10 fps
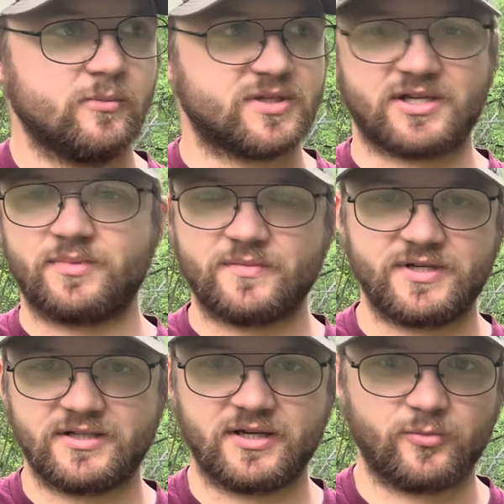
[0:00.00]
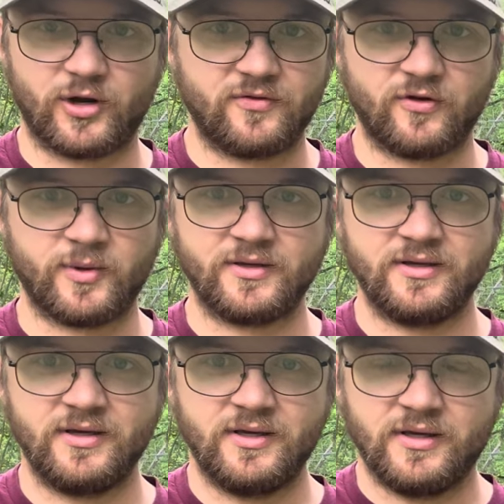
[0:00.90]
But sometimes you gotta take a break from it.
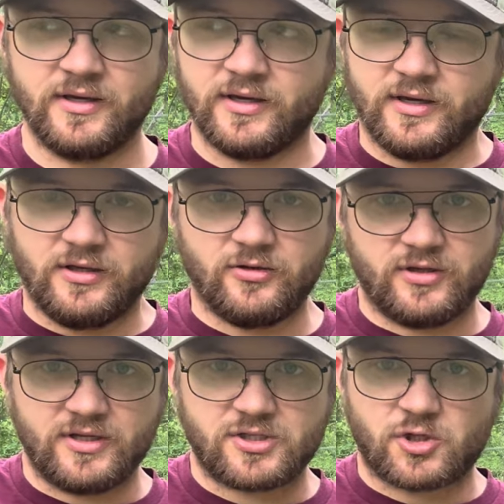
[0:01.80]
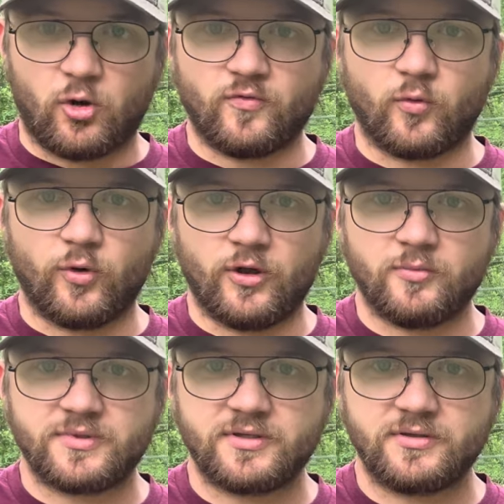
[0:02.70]
You can get so
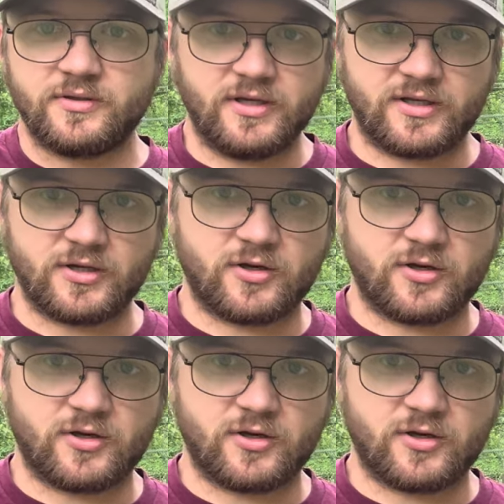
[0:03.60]
overwhelmed that it can